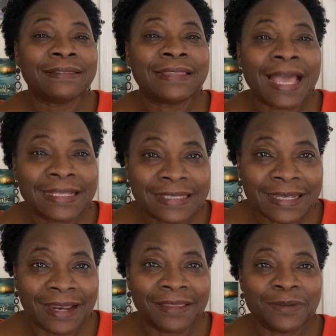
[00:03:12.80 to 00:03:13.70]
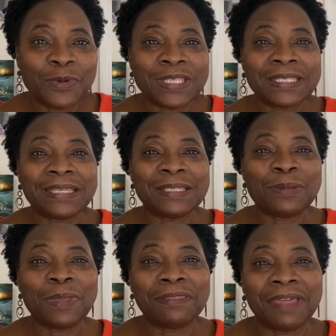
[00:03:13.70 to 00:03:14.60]
That's another reason
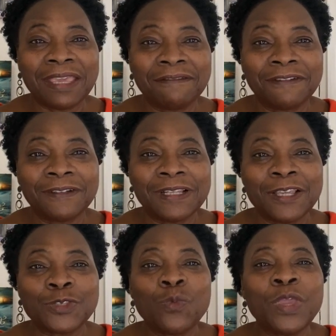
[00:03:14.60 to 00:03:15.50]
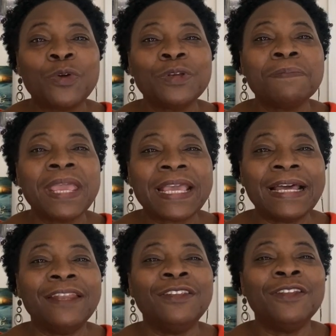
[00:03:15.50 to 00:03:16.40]
to be thankful. So we could make
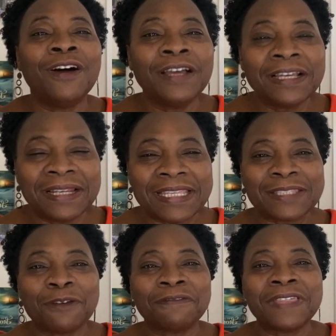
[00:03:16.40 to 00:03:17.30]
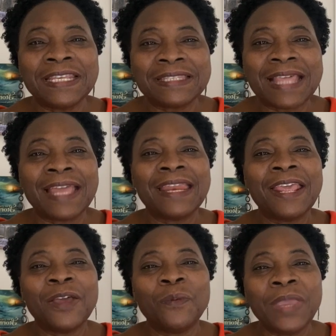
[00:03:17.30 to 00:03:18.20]
a long list of things that
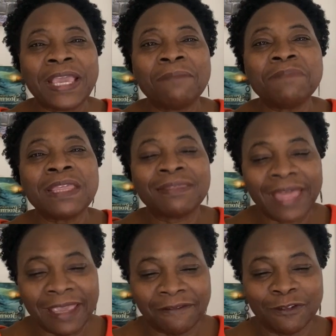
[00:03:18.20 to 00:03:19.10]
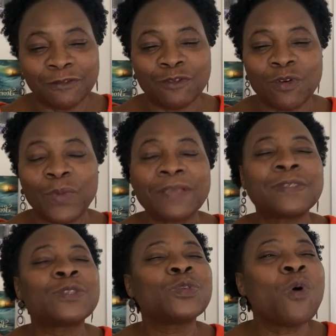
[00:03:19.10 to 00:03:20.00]
we can be thankful for. We have
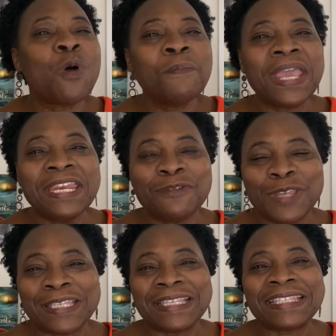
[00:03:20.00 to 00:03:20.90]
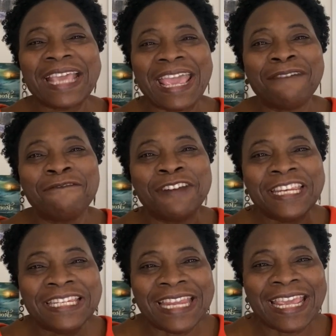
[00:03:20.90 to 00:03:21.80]
so many reasons every
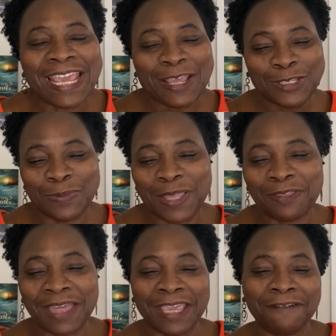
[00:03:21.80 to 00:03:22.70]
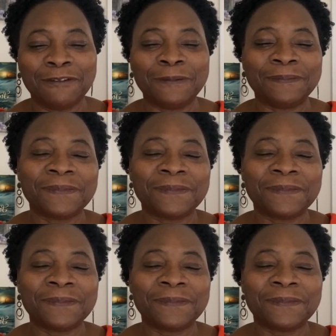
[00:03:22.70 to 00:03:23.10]
day to be thankful.